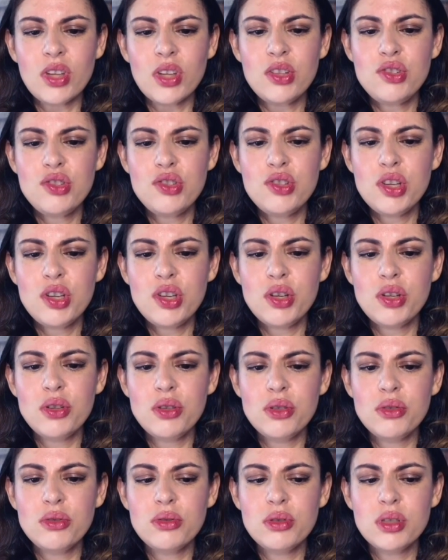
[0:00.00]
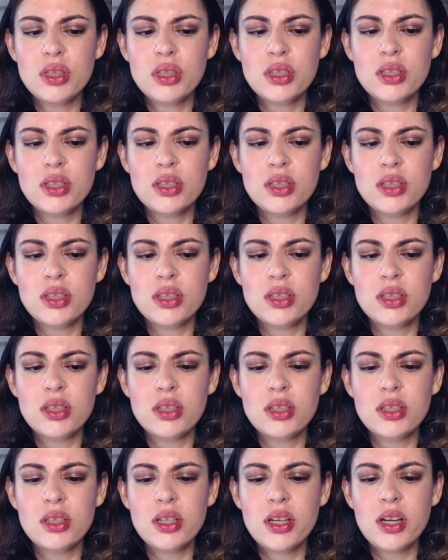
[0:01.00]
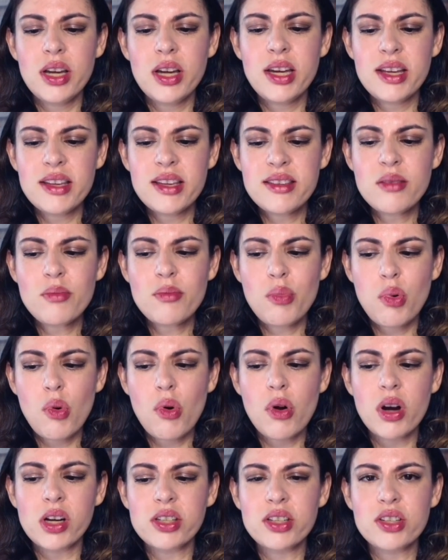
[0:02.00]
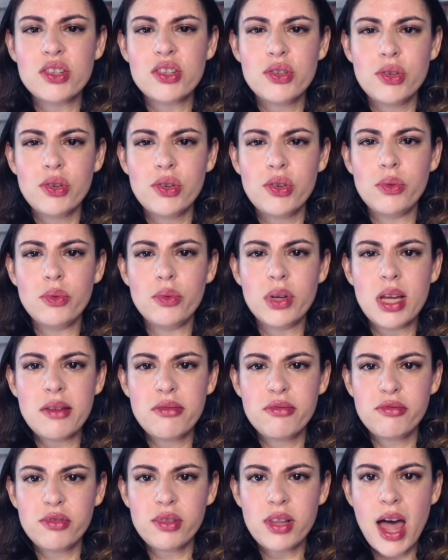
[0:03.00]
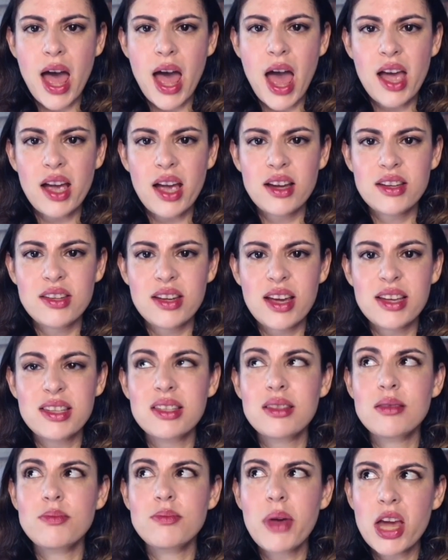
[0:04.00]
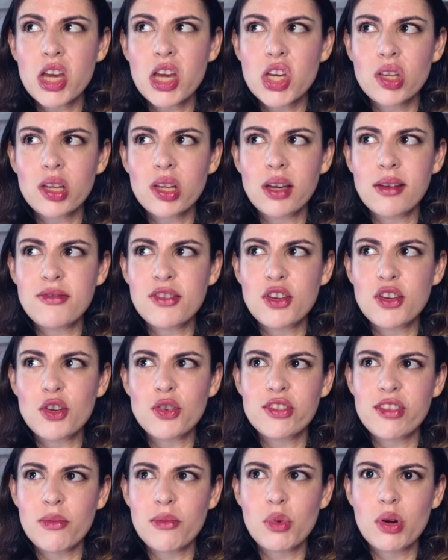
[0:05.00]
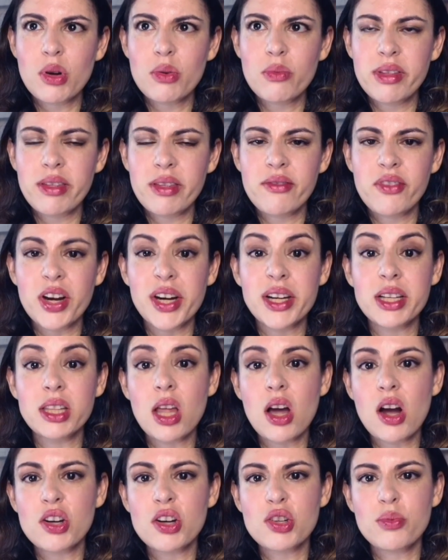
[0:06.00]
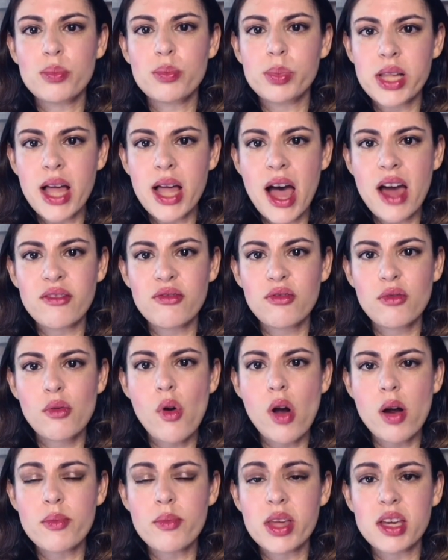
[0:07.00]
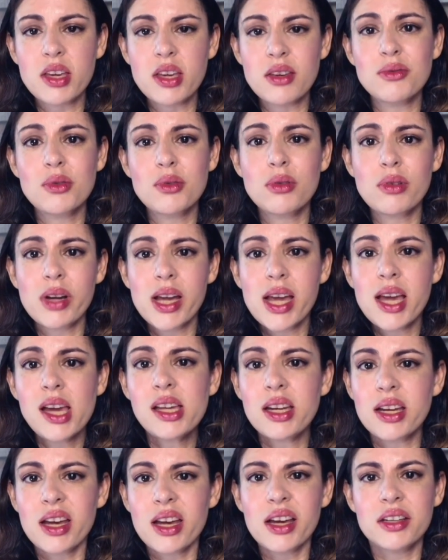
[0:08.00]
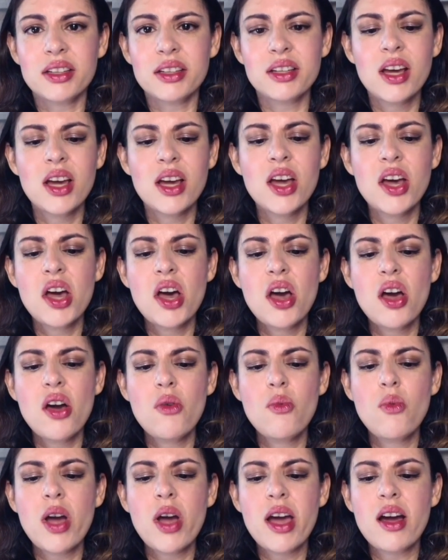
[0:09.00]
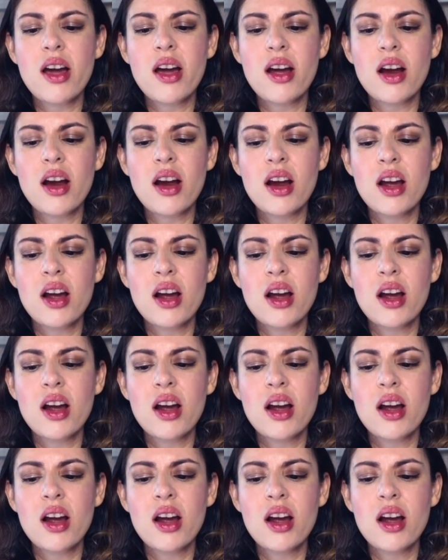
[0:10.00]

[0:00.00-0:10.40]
to it is important to reflect, especially if you're someone with a very large platform that you've created, where